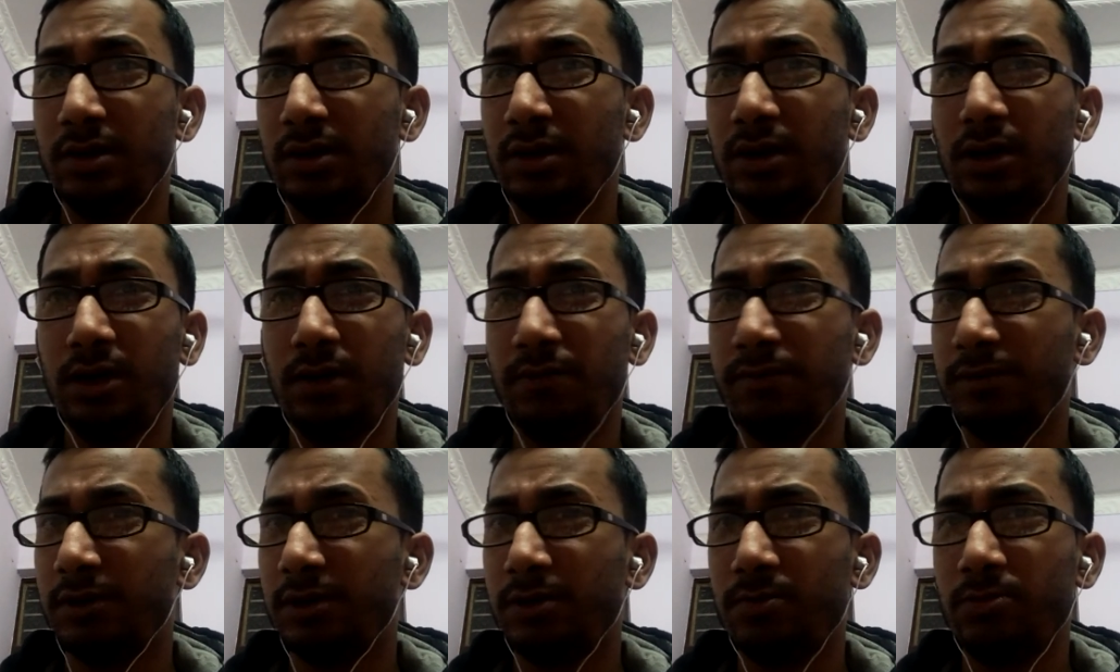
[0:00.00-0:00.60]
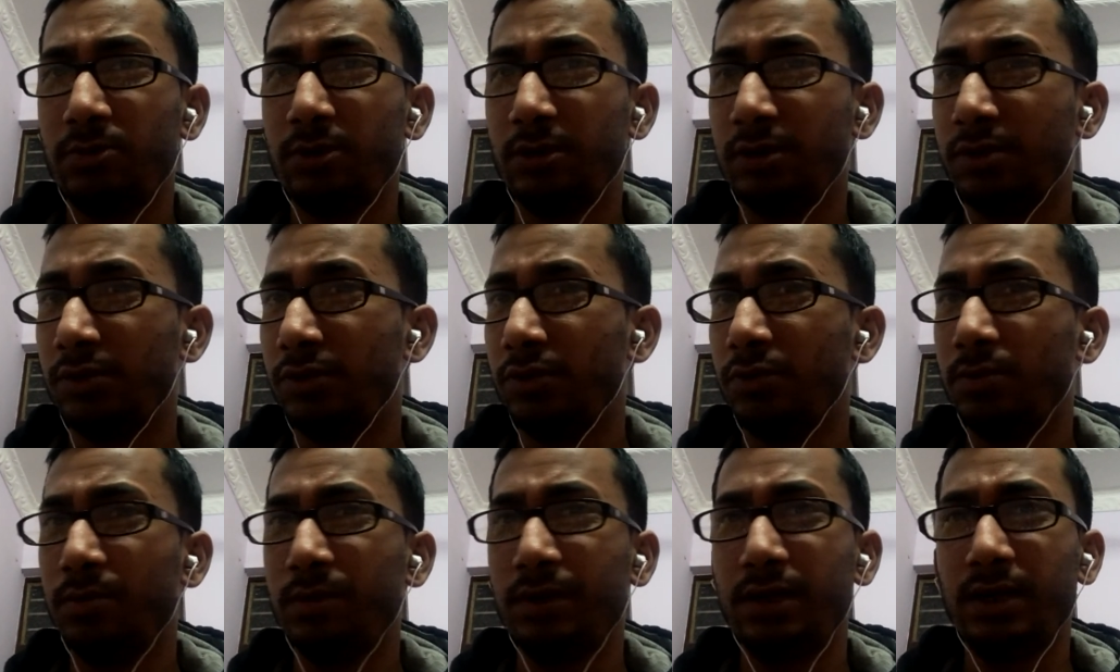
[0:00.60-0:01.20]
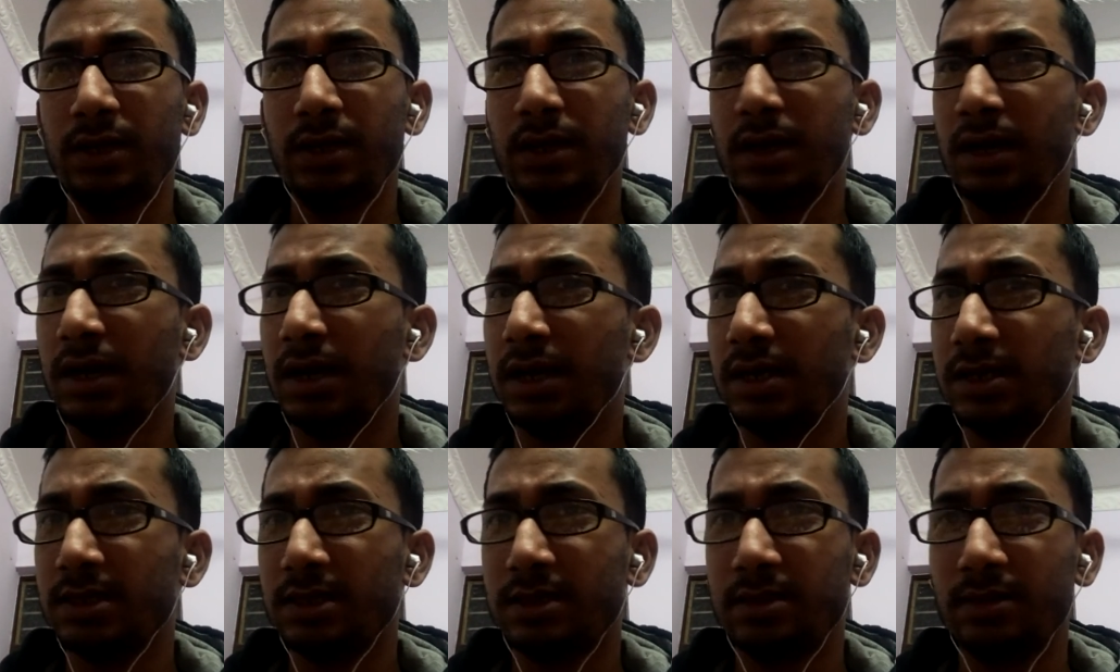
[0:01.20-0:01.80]
After birth, nobody
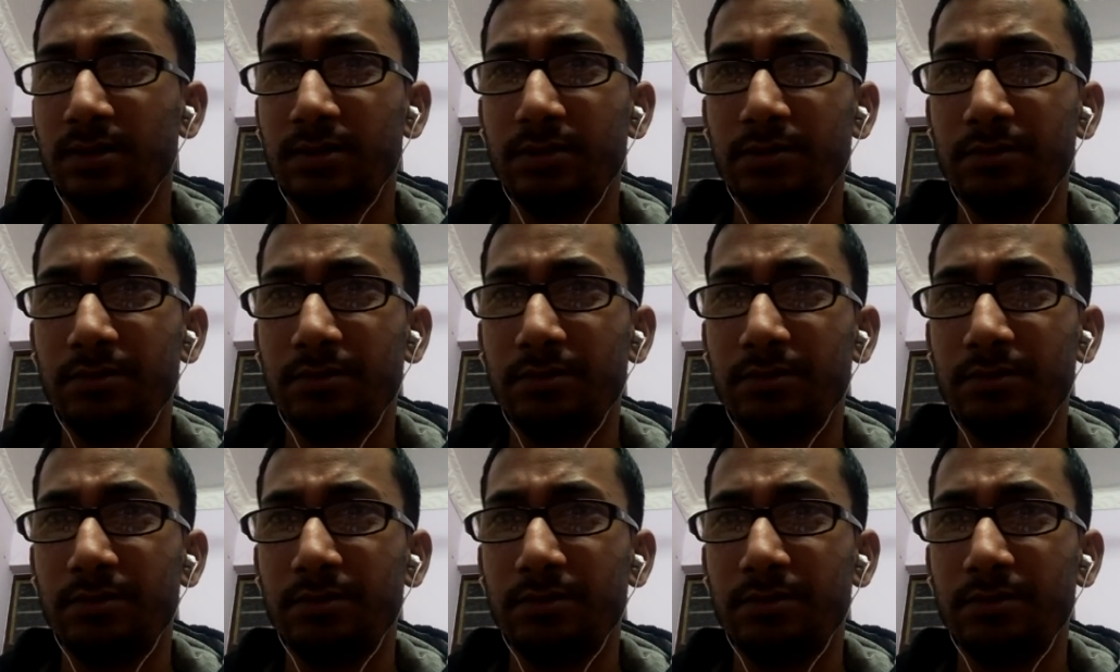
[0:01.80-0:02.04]
asked